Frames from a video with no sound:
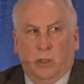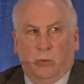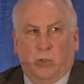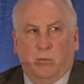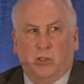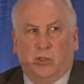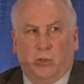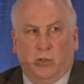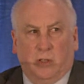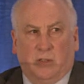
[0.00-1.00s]
We were
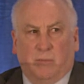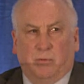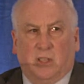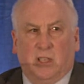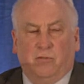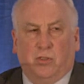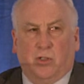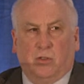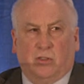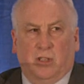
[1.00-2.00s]
assured that with the
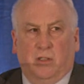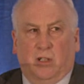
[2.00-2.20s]
introduction